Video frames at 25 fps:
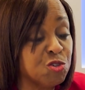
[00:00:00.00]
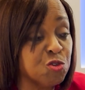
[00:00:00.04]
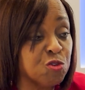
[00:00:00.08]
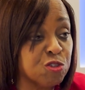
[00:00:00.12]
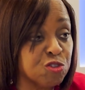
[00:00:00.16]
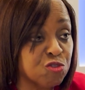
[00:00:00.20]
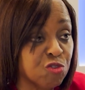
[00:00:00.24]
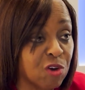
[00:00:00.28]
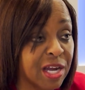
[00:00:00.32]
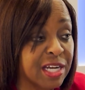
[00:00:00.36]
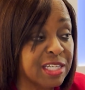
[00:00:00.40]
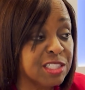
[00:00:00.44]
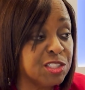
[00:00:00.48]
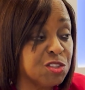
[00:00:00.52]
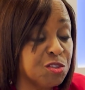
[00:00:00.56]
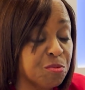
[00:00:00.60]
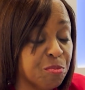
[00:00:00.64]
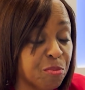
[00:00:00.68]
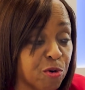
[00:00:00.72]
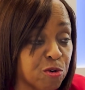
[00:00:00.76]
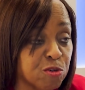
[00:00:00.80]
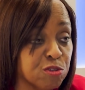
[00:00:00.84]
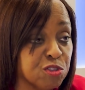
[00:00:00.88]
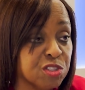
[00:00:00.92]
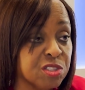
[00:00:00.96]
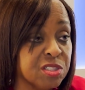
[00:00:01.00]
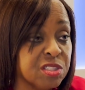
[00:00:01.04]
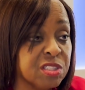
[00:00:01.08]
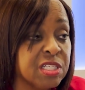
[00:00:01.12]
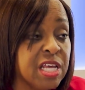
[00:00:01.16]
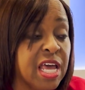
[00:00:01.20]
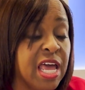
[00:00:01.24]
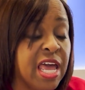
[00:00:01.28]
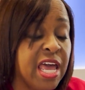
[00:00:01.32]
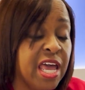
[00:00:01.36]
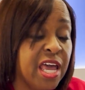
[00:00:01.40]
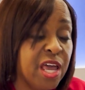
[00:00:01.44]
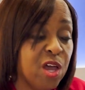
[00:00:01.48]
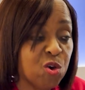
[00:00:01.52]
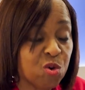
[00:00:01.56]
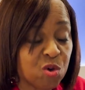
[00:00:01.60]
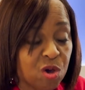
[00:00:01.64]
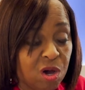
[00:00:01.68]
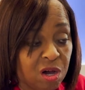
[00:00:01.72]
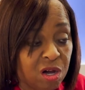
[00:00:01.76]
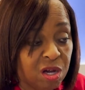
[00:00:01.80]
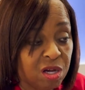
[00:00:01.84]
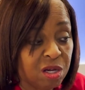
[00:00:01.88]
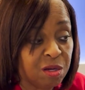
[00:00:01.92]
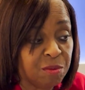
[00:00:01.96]
who are trying to purchase
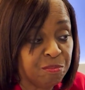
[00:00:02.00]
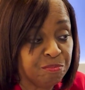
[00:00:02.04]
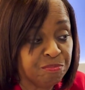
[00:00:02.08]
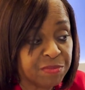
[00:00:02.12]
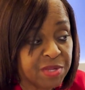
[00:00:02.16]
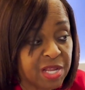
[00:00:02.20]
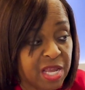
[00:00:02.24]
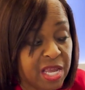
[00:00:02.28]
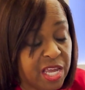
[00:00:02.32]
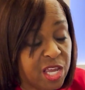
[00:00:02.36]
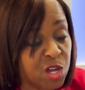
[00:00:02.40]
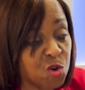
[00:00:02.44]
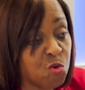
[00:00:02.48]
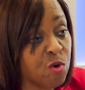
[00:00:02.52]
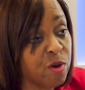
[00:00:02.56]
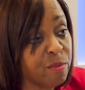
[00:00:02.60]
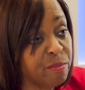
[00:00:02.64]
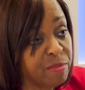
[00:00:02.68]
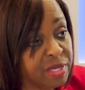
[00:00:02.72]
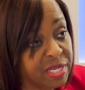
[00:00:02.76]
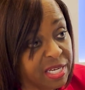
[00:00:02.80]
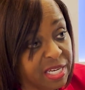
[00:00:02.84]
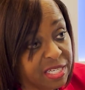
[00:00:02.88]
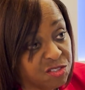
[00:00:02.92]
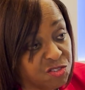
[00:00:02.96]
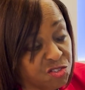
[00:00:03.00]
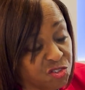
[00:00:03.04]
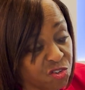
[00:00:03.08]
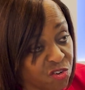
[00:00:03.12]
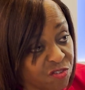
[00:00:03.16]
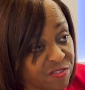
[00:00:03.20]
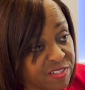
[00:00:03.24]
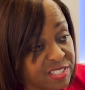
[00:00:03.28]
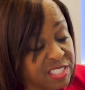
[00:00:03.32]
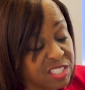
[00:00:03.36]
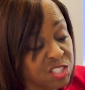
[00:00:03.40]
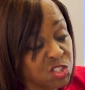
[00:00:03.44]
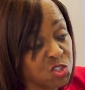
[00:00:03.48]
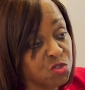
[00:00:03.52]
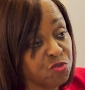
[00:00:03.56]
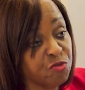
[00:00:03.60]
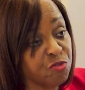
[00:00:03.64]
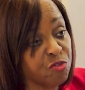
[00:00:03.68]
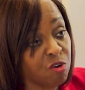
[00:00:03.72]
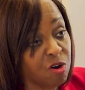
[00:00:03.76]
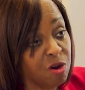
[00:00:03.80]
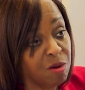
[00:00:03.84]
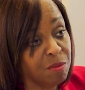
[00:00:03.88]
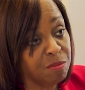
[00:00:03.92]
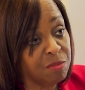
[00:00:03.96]
equipment and services
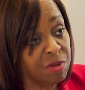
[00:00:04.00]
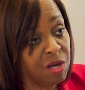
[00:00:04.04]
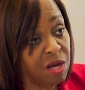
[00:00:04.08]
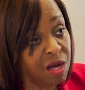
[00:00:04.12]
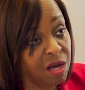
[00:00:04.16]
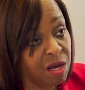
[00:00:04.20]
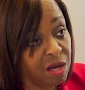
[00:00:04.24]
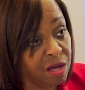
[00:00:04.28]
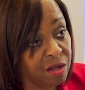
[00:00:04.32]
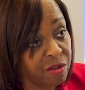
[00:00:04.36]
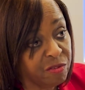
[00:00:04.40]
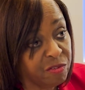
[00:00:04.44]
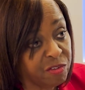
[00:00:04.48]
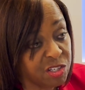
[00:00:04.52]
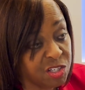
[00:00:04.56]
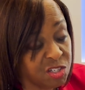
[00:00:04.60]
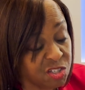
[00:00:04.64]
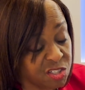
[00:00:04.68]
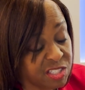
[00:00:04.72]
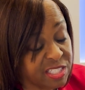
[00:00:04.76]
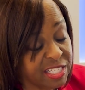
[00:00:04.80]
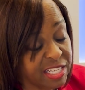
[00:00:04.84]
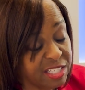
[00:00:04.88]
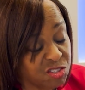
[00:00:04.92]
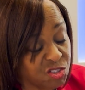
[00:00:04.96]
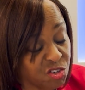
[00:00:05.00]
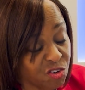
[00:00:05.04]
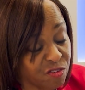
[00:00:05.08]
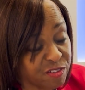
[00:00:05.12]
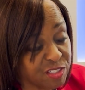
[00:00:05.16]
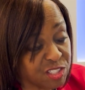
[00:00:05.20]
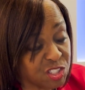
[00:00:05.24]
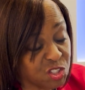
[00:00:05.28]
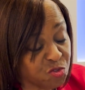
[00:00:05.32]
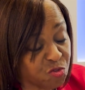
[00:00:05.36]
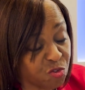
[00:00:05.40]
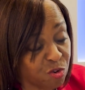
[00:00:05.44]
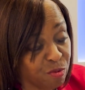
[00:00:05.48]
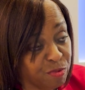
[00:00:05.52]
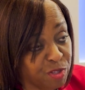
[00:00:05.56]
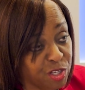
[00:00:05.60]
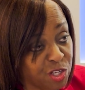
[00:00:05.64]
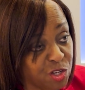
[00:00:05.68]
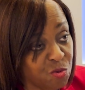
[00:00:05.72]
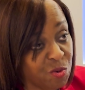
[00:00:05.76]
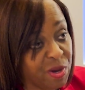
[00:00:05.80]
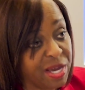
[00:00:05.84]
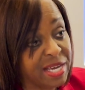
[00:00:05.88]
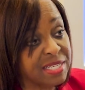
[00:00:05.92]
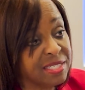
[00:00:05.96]
from goods and services from the
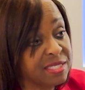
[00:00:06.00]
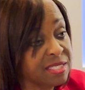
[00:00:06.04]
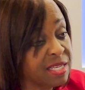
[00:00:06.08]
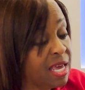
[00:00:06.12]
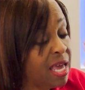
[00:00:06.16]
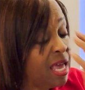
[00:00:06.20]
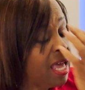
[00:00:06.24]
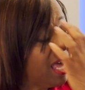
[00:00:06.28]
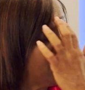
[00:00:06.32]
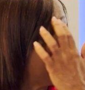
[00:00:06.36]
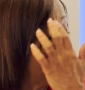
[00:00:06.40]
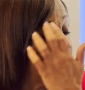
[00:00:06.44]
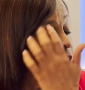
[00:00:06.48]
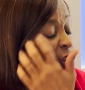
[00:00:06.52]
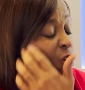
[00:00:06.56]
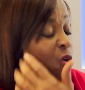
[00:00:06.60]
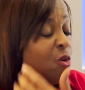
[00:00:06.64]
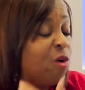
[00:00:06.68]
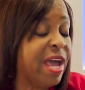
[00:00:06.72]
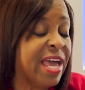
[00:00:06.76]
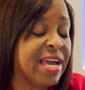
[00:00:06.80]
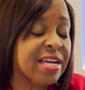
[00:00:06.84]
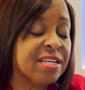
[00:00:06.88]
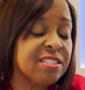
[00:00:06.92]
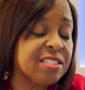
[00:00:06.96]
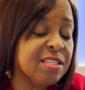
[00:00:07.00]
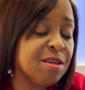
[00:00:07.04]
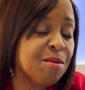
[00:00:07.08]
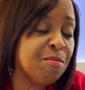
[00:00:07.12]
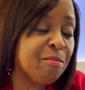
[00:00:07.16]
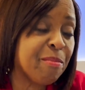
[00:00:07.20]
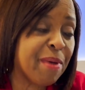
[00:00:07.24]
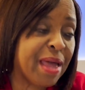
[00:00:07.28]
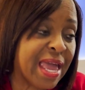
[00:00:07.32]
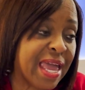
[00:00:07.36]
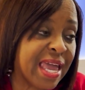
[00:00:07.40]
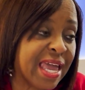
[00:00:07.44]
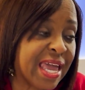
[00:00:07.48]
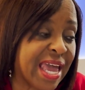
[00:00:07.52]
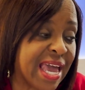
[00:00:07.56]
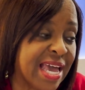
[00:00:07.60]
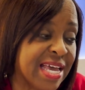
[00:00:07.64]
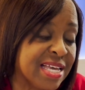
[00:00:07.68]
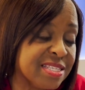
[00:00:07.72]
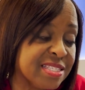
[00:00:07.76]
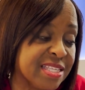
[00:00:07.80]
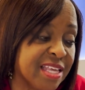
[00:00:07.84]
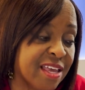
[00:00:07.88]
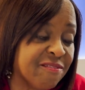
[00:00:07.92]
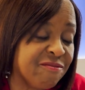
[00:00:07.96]
U.S. EXIM Bank,
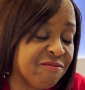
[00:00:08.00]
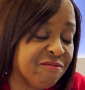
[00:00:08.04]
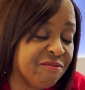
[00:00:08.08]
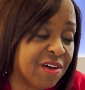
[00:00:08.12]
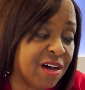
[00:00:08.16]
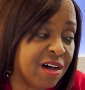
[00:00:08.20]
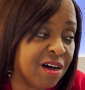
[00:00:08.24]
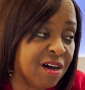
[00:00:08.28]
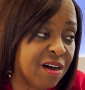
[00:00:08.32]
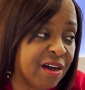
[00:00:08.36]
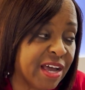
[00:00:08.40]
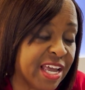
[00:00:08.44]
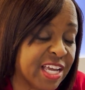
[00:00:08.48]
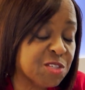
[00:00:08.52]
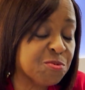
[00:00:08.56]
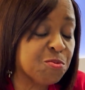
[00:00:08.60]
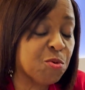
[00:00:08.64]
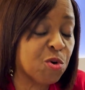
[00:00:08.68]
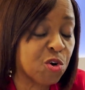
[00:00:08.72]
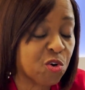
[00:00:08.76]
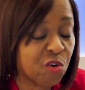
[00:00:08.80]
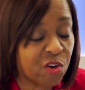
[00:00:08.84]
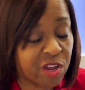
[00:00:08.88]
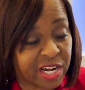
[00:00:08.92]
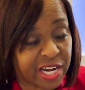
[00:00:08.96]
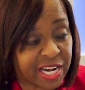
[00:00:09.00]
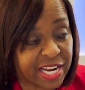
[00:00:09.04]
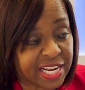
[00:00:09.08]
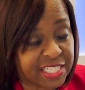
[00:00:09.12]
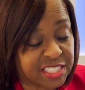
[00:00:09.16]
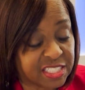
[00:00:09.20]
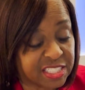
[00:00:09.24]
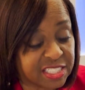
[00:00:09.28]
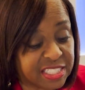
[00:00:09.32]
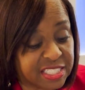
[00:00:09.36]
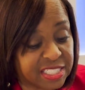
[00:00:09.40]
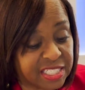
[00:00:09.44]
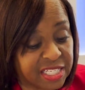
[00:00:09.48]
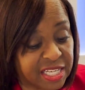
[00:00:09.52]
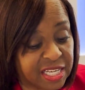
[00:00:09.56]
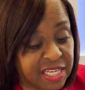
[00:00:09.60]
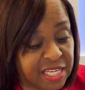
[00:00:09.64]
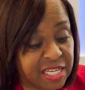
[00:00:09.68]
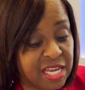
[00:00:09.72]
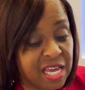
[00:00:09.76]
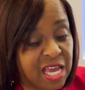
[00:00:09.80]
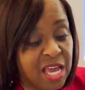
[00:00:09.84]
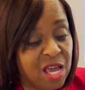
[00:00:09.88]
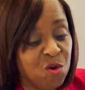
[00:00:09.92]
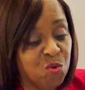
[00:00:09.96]
as a export credit
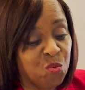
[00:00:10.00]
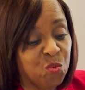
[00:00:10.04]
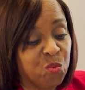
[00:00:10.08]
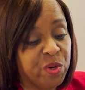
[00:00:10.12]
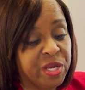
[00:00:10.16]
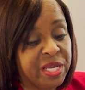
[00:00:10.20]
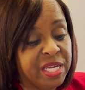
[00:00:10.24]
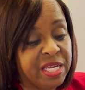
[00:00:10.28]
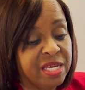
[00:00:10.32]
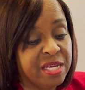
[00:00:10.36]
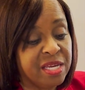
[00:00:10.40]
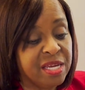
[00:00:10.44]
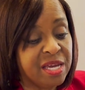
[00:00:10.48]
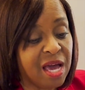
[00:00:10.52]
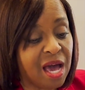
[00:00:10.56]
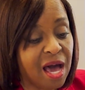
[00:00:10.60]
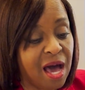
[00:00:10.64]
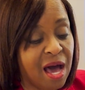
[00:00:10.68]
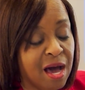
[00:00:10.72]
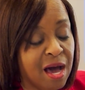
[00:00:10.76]
agency, we